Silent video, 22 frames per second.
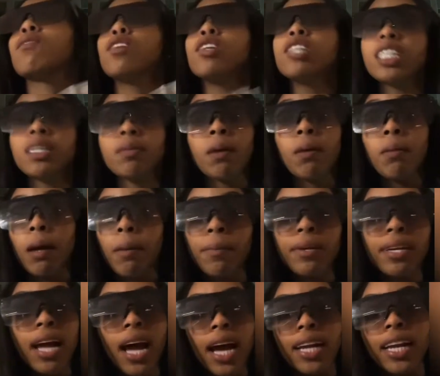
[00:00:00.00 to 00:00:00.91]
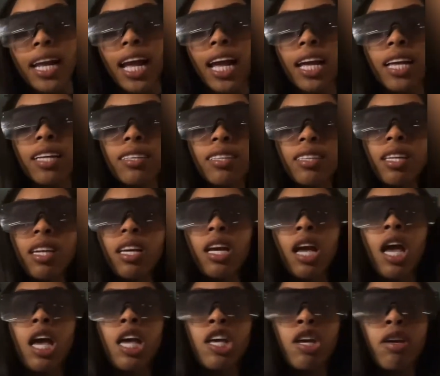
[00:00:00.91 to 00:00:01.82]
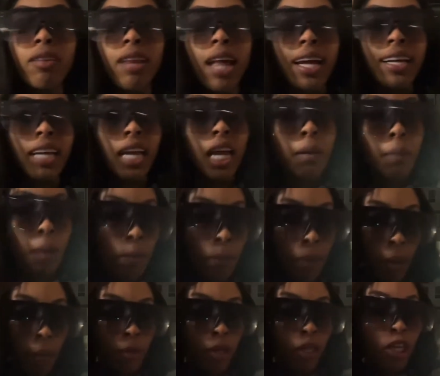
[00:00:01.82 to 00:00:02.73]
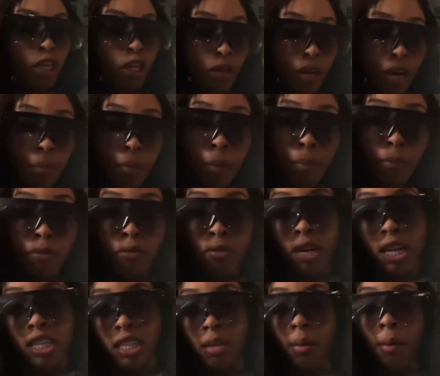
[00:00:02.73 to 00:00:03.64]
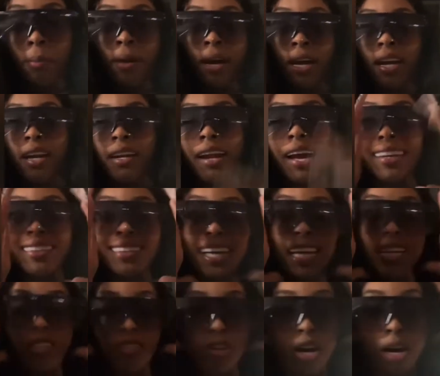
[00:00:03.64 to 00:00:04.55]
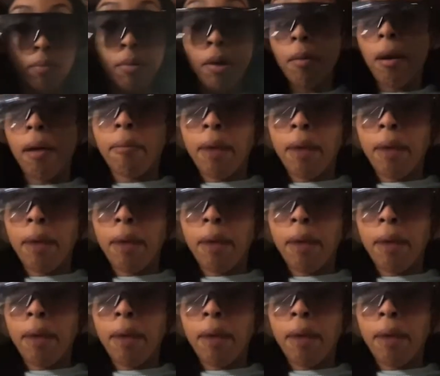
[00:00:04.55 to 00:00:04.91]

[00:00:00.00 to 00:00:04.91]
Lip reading: If you see my mama nowadays, you like, damn, her mama cute, her mama rich, her mama got a nice ass car, bro.